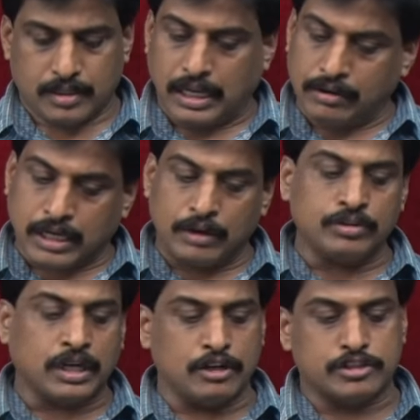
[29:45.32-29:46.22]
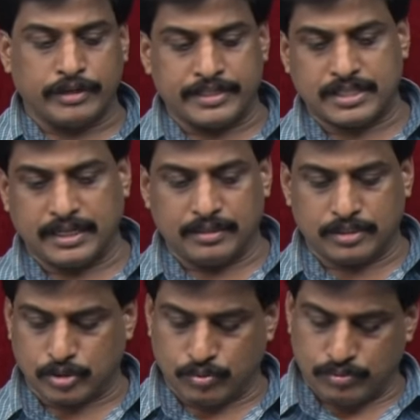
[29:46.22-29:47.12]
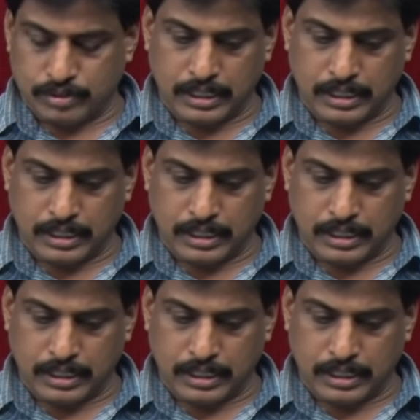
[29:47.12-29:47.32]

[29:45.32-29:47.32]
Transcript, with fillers: Now count also I said 2.